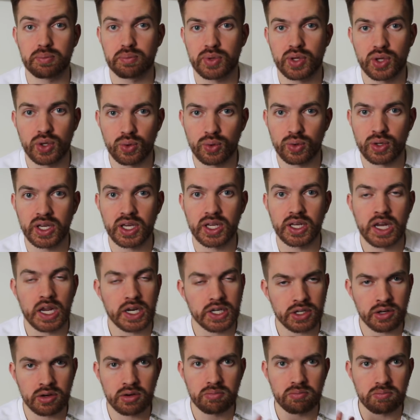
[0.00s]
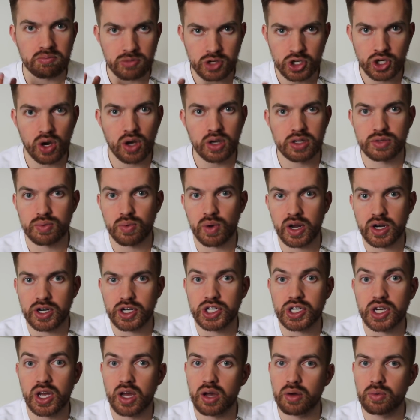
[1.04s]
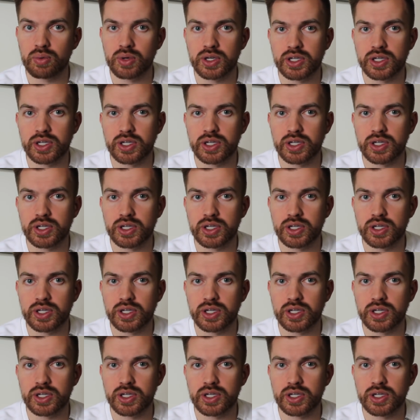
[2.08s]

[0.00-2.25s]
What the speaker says: puking and your jaw is wired shut,